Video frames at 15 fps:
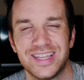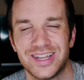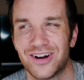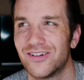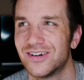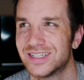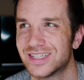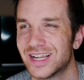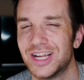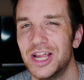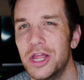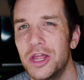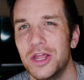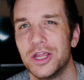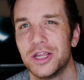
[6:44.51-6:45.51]
You're always like,
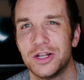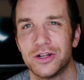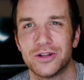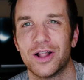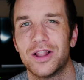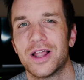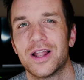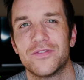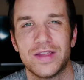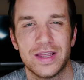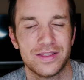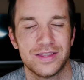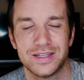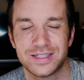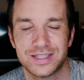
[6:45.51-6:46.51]
you know, a lot of
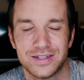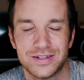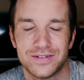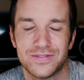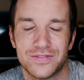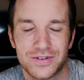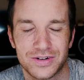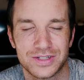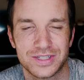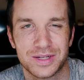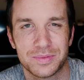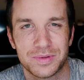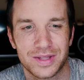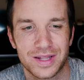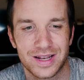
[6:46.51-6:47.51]
atheists, and for
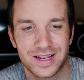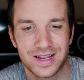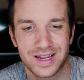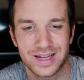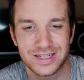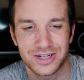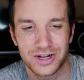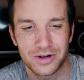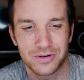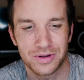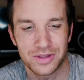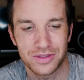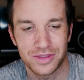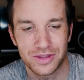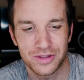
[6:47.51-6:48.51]
example, that I talk
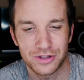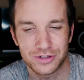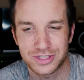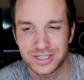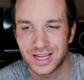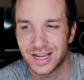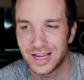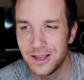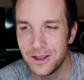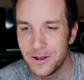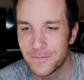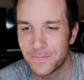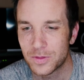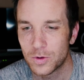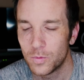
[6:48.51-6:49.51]
with, they'll say,
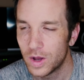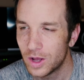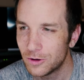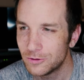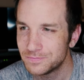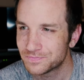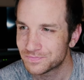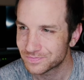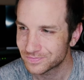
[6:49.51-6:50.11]
well,